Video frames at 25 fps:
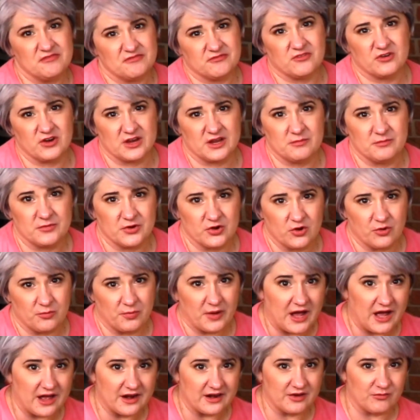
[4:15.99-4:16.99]
for him to go
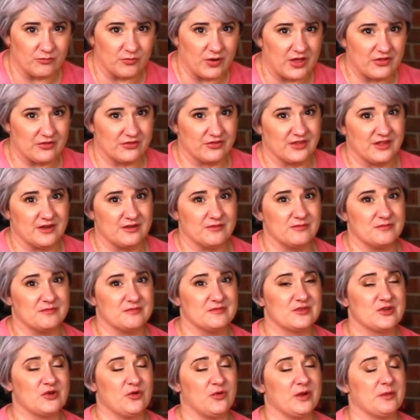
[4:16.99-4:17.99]
potty, rather
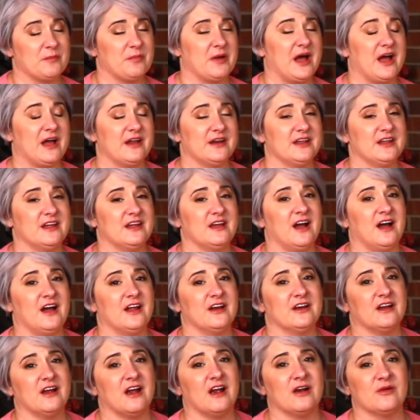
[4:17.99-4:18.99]
than going potty
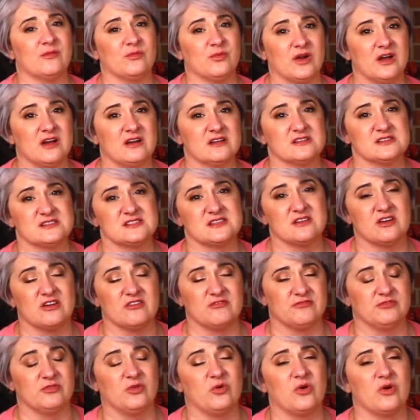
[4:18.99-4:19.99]
on our rugs and
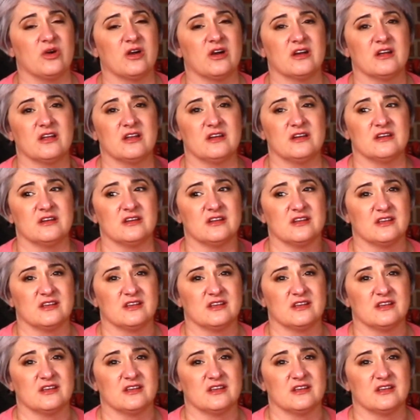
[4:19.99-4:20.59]
our floor and